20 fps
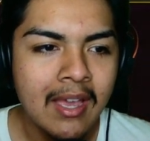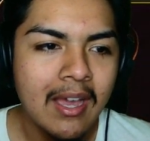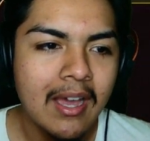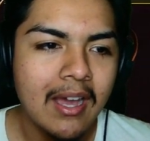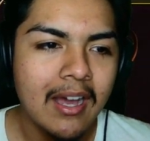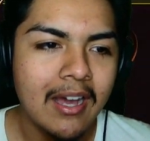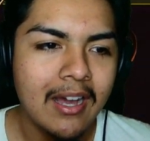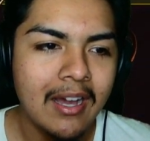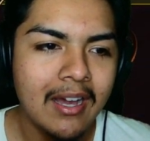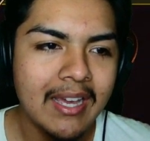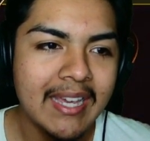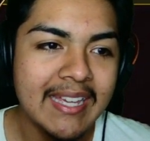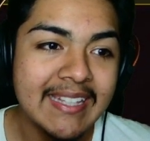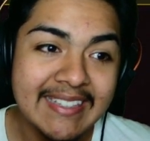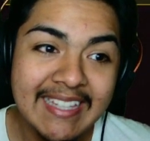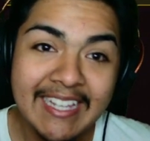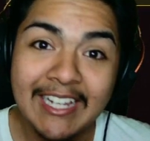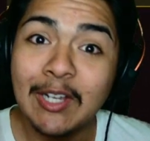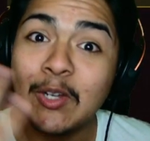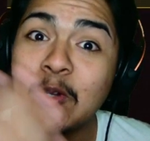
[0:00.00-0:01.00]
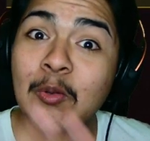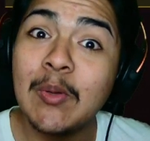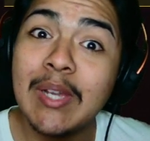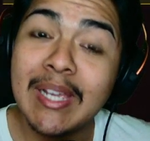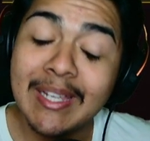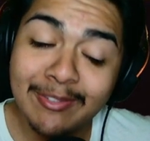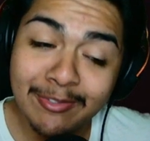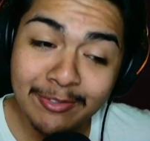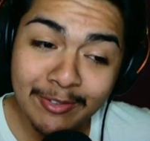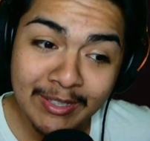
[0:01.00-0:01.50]
And then
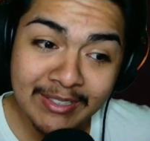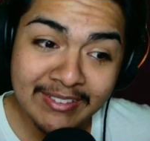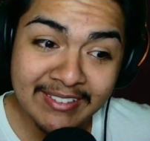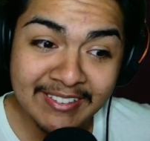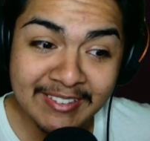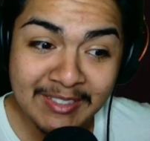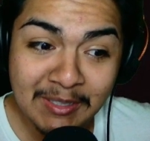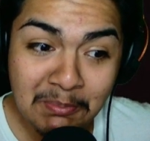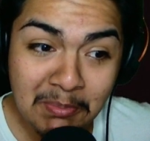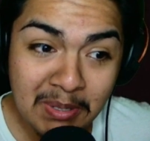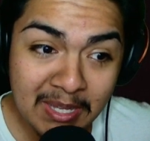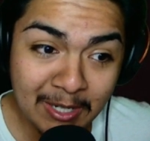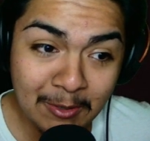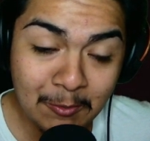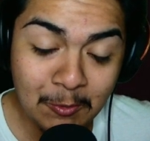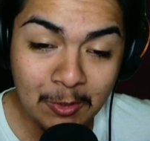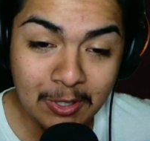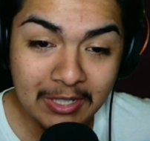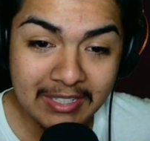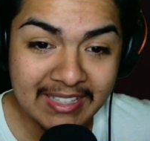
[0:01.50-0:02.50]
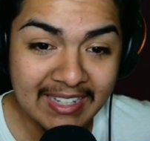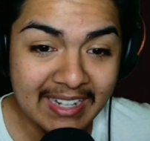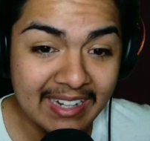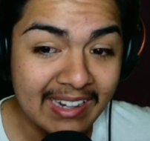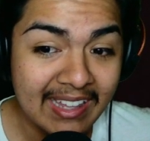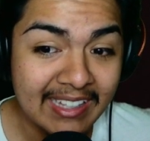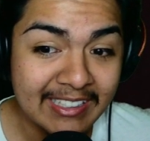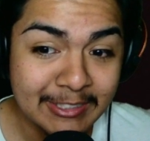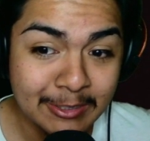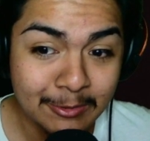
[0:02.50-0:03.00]
quick fix is the big one that I
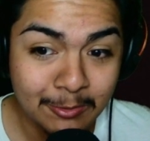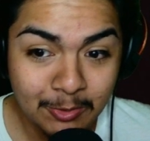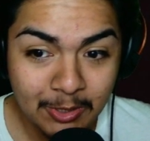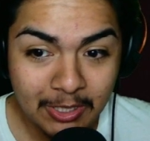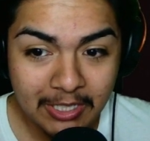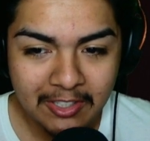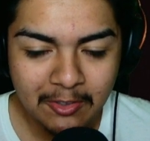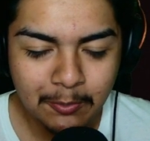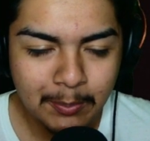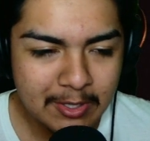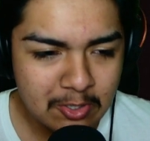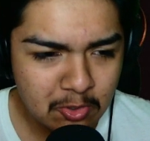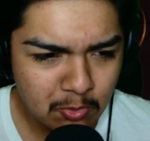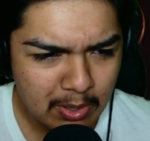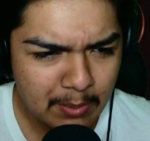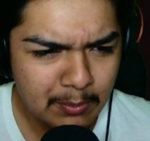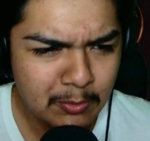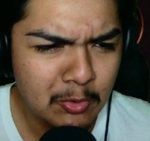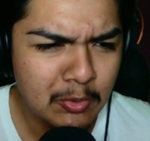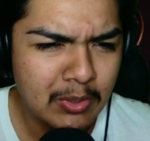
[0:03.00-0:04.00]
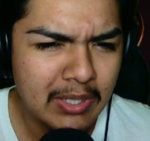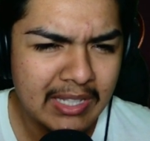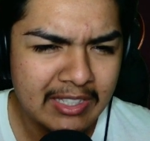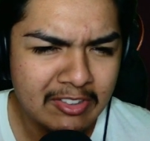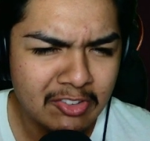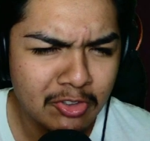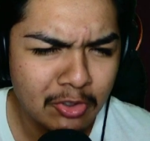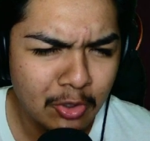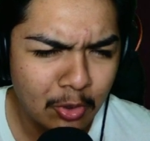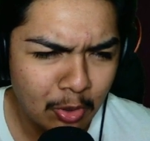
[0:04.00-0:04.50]
like to run, especially when I'm doing like
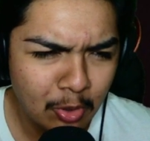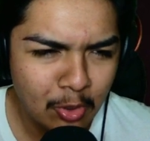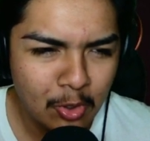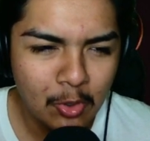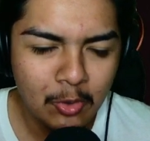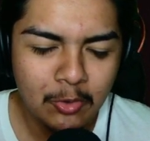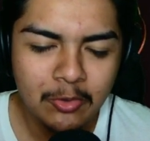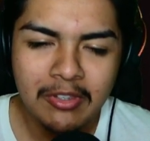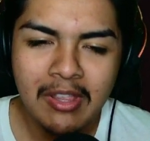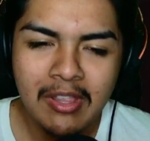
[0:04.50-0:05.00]
solos.